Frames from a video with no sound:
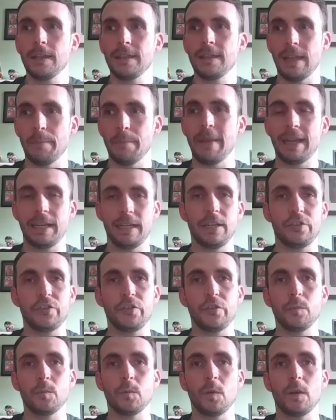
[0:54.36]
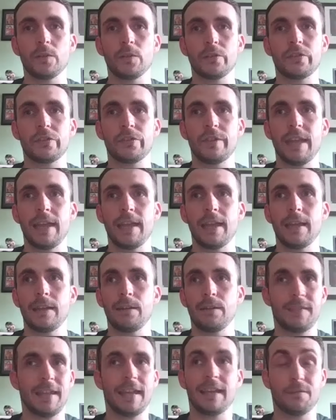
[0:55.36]
their main issue was they
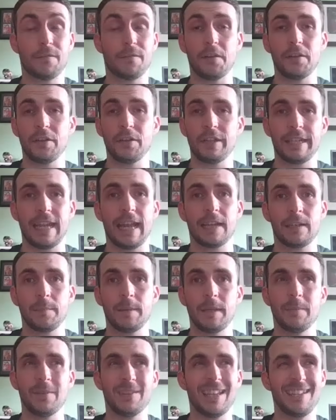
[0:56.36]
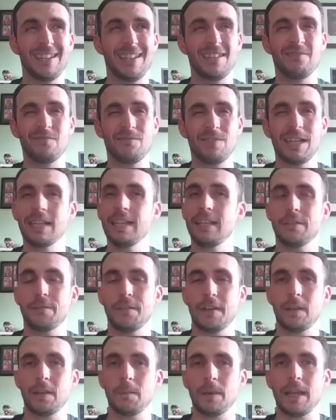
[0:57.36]
had a very good academy, but they didn't really
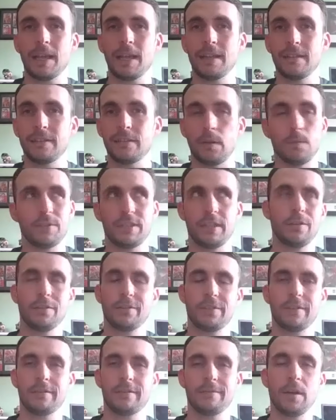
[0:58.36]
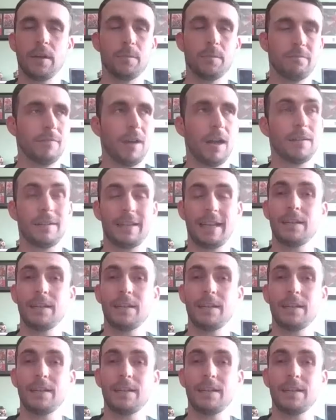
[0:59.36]
develop players. Obviously not so that hardly